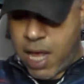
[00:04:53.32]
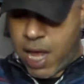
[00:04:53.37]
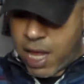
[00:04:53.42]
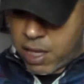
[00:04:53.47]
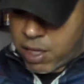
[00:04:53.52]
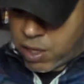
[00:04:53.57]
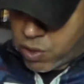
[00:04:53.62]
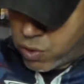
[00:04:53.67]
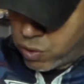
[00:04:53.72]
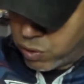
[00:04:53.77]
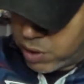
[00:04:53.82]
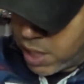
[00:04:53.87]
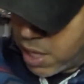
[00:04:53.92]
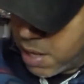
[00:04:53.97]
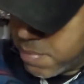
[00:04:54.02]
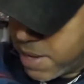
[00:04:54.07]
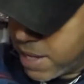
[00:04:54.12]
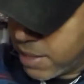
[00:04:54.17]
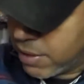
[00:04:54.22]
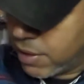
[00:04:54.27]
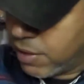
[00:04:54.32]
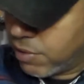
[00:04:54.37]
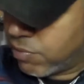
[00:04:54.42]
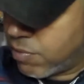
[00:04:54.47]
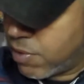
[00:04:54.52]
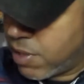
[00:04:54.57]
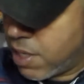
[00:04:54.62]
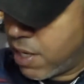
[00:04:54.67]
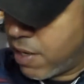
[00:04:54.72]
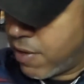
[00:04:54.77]
And the cool thing about
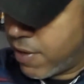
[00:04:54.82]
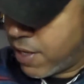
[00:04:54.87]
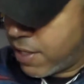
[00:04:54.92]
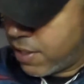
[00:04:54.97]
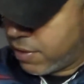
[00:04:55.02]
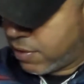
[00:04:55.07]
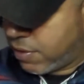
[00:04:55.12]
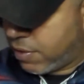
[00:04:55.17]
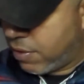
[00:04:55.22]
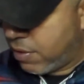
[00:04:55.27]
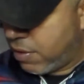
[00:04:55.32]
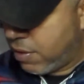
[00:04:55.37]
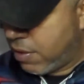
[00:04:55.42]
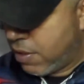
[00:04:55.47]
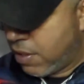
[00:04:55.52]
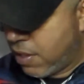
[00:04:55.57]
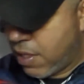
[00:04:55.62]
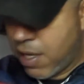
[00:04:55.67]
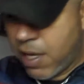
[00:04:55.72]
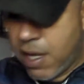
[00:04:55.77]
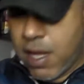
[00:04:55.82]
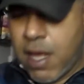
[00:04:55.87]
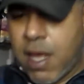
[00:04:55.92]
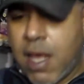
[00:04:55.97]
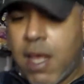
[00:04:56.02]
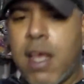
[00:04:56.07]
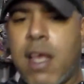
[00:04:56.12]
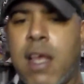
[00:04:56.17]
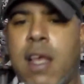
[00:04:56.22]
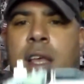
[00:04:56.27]
this one here is,
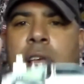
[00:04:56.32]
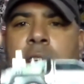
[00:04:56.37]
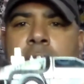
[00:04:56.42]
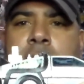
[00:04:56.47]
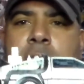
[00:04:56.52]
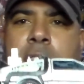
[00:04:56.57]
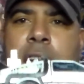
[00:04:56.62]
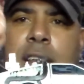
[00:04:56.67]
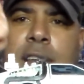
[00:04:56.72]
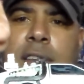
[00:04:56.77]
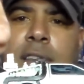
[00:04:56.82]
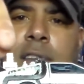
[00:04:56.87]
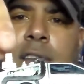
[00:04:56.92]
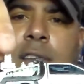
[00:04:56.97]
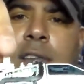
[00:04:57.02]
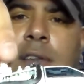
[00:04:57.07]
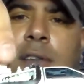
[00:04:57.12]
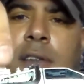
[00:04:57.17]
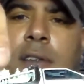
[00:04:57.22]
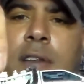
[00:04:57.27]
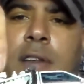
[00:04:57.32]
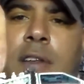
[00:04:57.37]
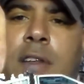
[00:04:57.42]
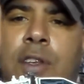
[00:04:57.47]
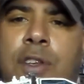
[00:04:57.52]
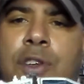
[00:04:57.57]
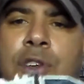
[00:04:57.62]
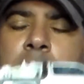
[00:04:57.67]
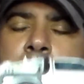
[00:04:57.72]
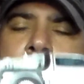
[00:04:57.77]
yes,
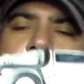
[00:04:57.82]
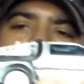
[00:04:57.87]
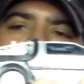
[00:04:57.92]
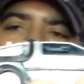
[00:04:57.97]
you can